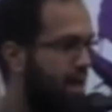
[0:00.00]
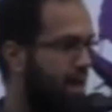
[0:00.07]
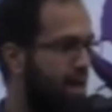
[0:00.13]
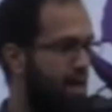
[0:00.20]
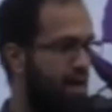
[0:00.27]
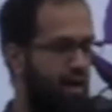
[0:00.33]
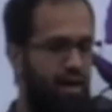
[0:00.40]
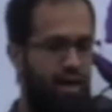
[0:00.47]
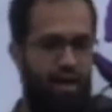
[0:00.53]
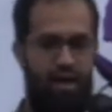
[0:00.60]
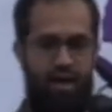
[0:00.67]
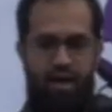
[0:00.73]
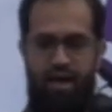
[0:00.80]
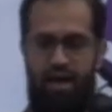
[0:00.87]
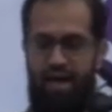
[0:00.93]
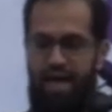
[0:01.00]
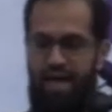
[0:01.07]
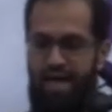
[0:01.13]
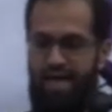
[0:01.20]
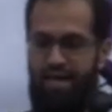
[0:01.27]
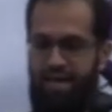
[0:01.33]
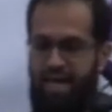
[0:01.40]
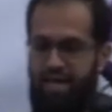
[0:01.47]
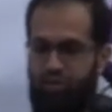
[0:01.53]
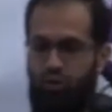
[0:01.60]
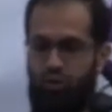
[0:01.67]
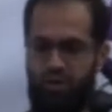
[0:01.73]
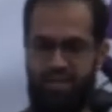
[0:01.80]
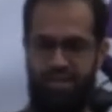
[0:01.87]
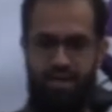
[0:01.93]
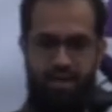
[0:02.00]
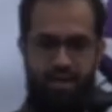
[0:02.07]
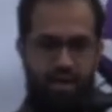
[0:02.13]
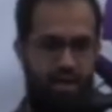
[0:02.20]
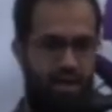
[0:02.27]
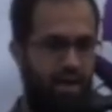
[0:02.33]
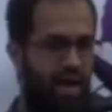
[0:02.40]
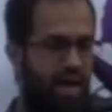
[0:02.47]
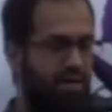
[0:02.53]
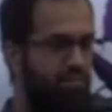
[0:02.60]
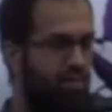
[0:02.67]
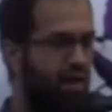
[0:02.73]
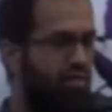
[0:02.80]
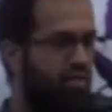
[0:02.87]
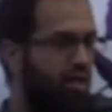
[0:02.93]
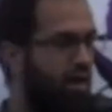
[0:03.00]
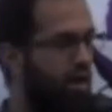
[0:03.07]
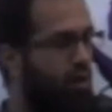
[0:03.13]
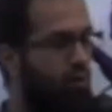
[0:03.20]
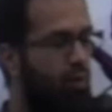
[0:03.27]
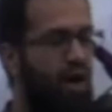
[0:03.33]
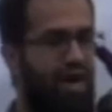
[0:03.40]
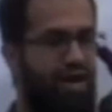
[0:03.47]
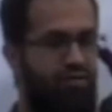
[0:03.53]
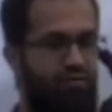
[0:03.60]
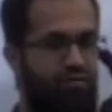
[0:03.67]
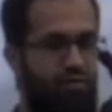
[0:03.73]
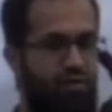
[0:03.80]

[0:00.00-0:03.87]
a daughter, a mother, a wife.